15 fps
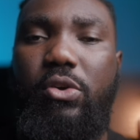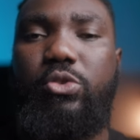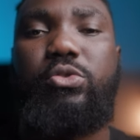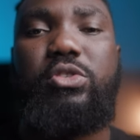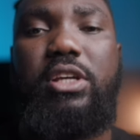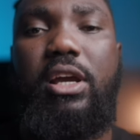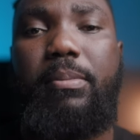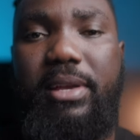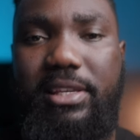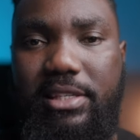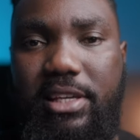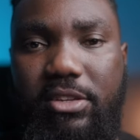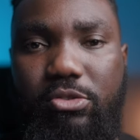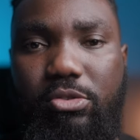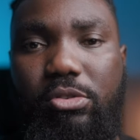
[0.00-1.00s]
Also check out my
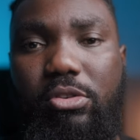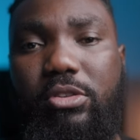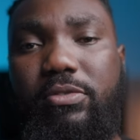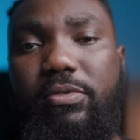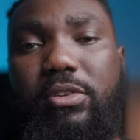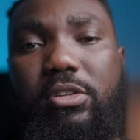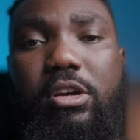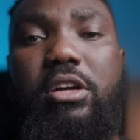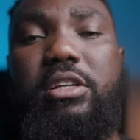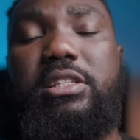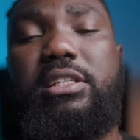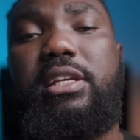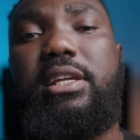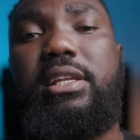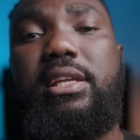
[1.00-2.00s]
skin tone lots for dark
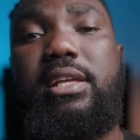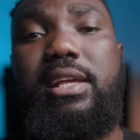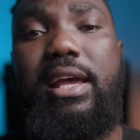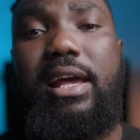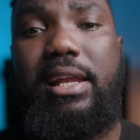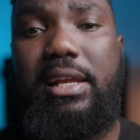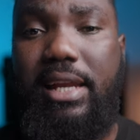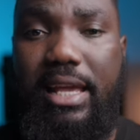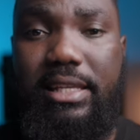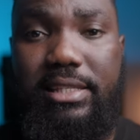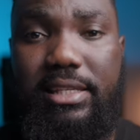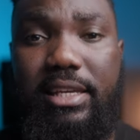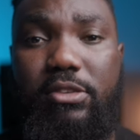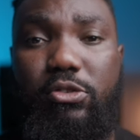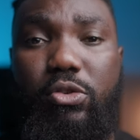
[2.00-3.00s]
skin and light
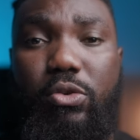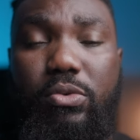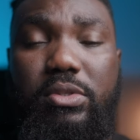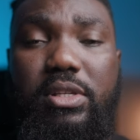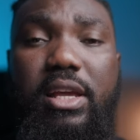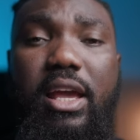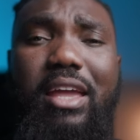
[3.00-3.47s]
skin tone.